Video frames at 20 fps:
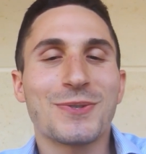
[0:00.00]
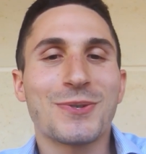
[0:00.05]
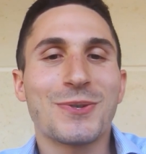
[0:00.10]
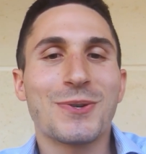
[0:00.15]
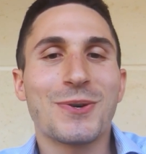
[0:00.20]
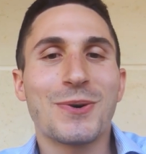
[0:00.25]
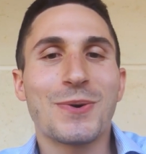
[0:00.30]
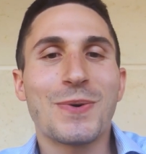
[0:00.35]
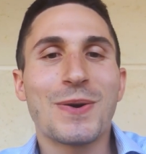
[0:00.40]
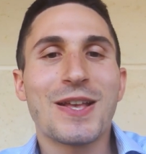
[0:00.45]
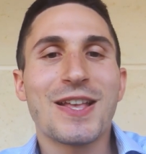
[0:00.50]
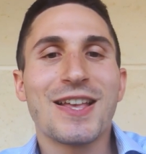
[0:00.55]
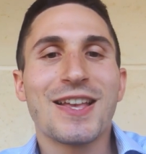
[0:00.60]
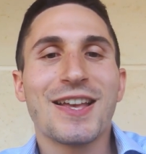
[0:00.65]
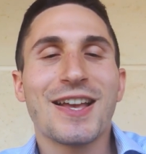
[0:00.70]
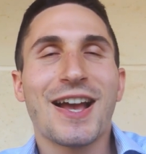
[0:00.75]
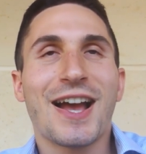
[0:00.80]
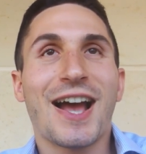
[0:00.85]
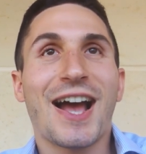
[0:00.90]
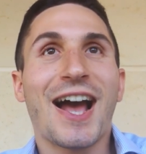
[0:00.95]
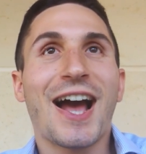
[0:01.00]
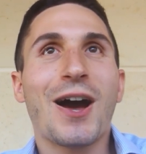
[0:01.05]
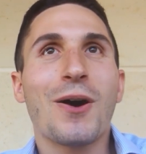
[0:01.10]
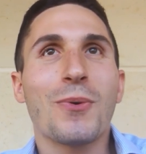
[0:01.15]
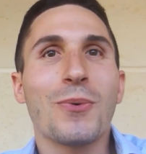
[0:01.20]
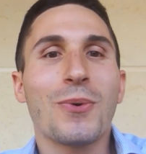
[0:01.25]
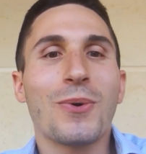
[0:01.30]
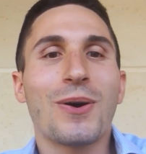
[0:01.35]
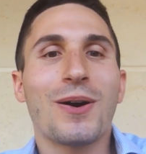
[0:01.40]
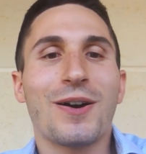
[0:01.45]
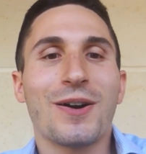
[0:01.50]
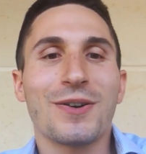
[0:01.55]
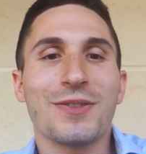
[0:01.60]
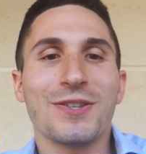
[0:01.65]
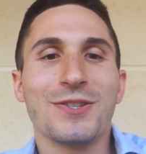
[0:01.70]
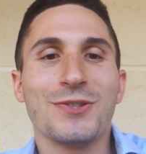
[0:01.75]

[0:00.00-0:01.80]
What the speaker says: to know how are the